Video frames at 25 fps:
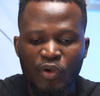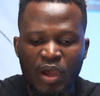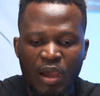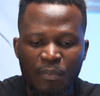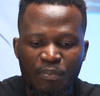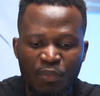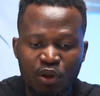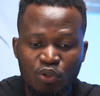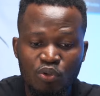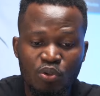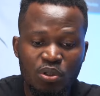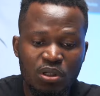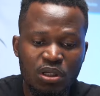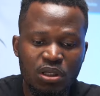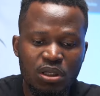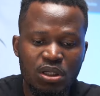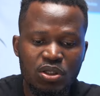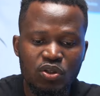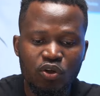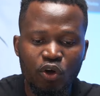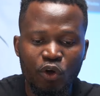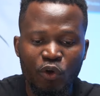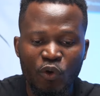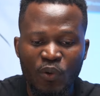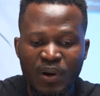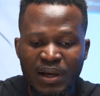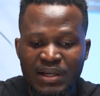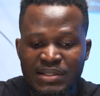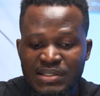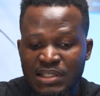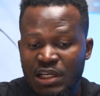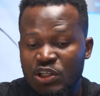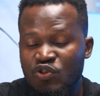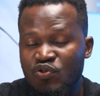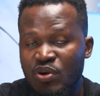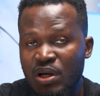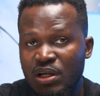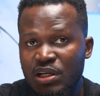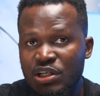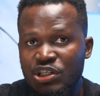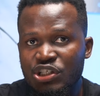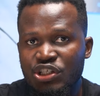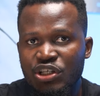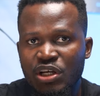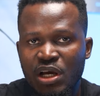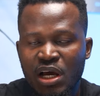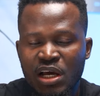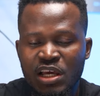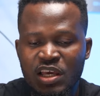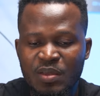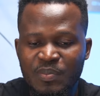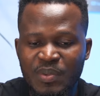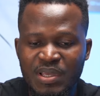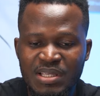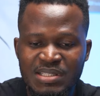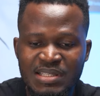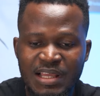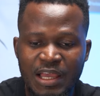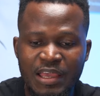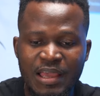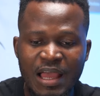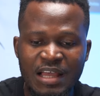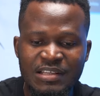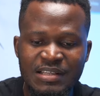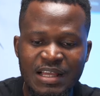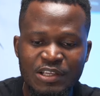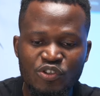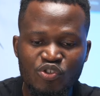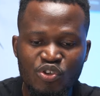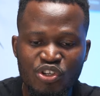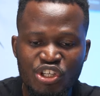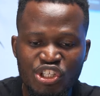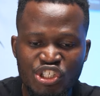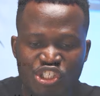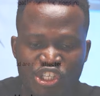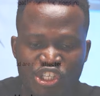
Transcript: you're in Middle East, or you are in Central Asia, it means that it has actually